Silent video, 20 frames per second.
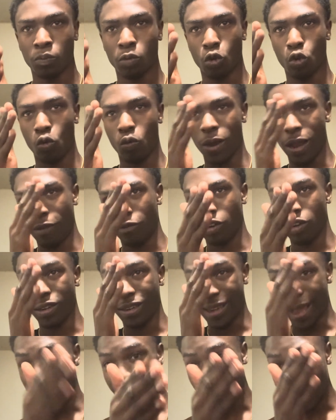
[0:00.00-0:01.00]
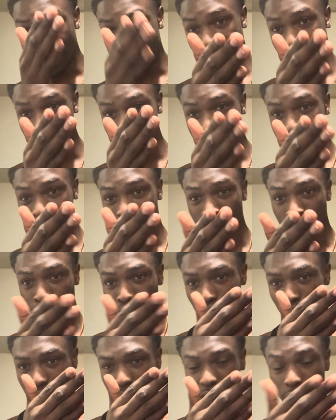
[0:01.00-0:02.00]
Whoever that is
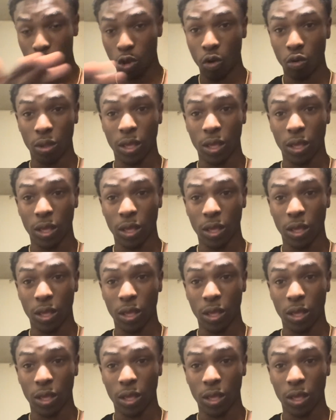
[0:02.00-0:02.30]
gonna